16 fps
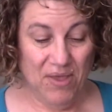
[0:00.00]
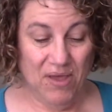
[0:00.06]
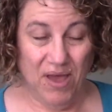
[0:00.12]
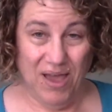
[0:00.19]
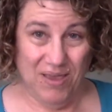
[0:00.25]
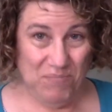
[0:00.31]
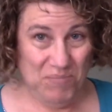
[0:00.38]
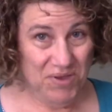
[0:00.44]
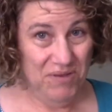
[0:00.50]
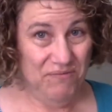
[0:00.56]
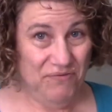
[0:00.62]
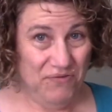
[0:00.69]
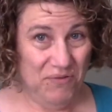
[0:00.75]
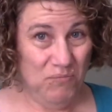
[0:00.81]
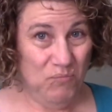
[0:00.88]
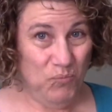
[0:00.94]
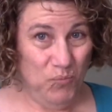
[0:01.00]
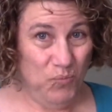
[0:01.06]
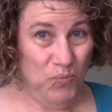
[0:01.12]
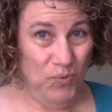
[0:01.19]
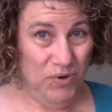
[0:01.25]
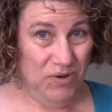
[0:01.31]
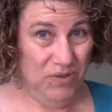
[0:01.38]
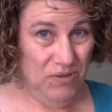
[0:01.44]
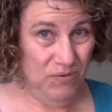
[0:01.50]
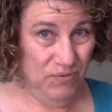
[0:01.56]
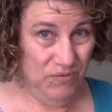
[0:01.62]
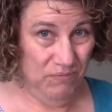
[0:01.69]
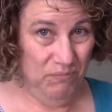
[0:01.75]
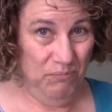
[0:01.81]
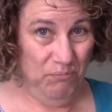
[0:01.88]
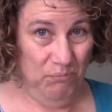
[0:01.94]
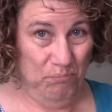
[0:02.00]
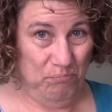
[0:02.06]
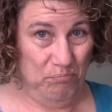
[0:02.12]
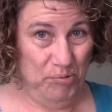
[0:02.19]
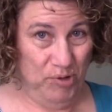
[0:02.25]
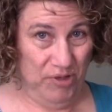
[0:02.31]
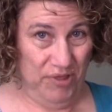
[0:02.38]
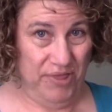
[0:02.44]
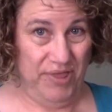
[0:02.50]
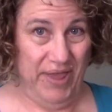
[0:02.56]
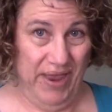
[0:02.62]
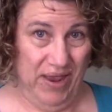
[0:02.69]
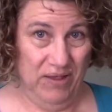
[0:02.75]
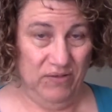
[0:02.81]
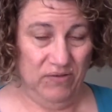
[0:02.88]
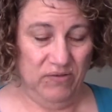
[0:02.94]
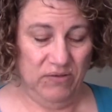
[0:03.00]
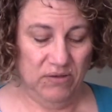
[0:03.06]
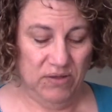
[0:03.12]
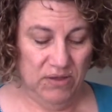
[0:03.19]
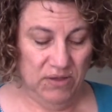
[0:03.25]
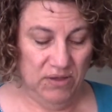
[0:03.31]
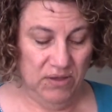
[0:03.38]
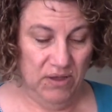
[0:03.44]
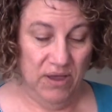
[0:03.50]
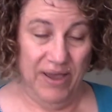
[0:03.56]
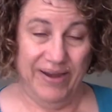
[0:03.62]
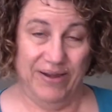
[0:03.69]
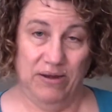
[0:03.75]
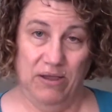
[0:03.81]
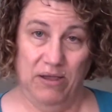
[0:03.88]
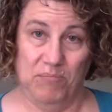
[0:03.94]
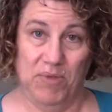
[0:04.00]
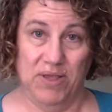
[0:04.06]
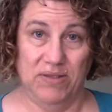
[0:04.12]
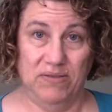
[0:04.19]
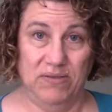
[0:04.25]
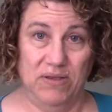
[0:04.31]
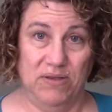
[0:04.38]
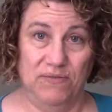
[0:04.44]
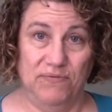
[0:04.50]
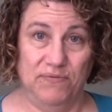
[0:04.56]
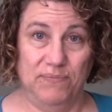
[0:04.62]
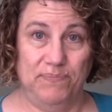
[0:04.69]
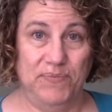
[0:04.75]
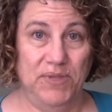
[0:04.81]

I mean from one of those book things I taught myself.